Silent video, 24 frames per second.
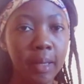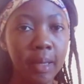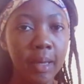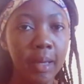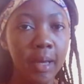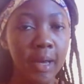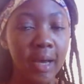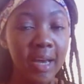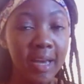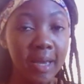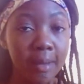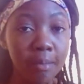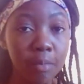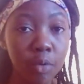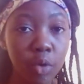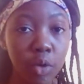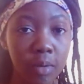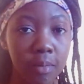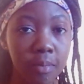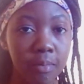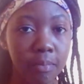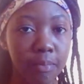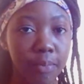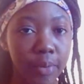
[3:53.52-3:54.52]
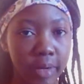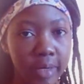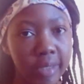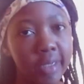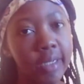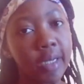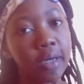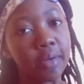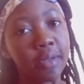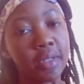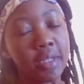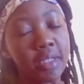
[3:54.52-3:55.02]
I am going to break
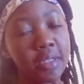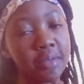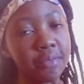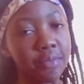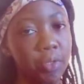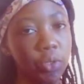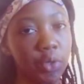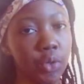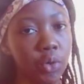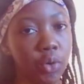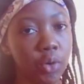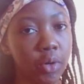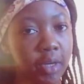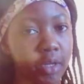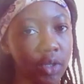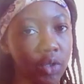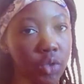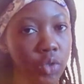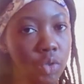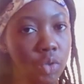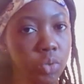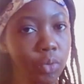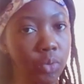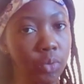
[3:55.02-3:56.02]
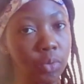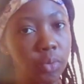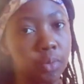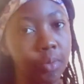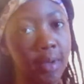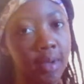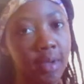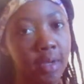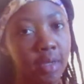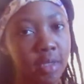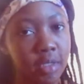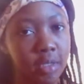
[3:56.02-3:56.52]
down this video into
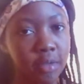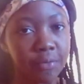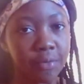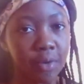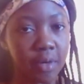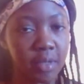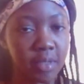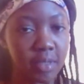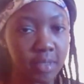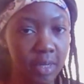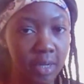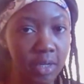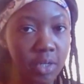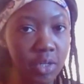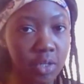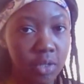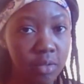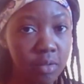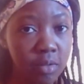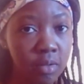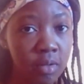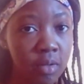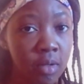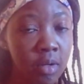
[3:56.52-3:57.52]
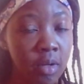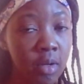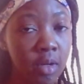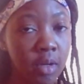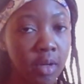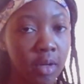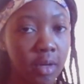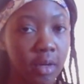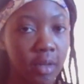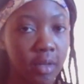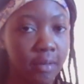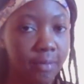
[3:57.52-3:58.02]
different sections.
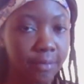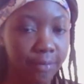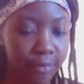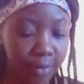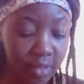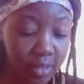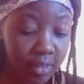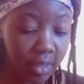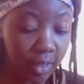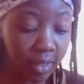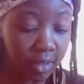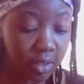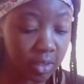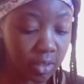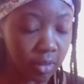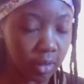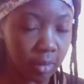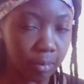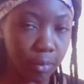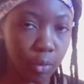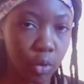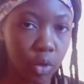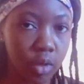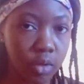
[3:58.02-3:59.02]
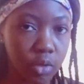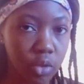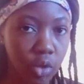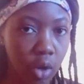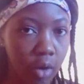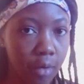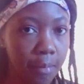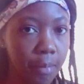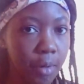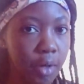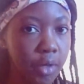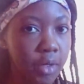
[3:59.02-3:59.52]
The first section, I'm going to
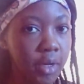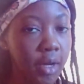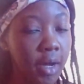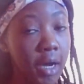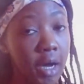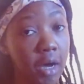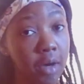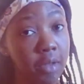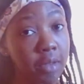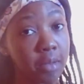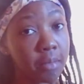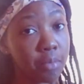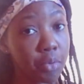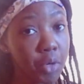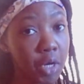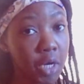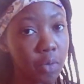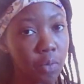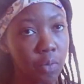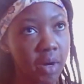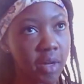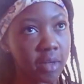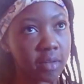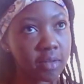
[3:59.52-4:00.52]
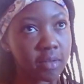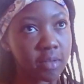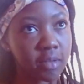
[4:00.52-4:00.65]
talk about how the brain works.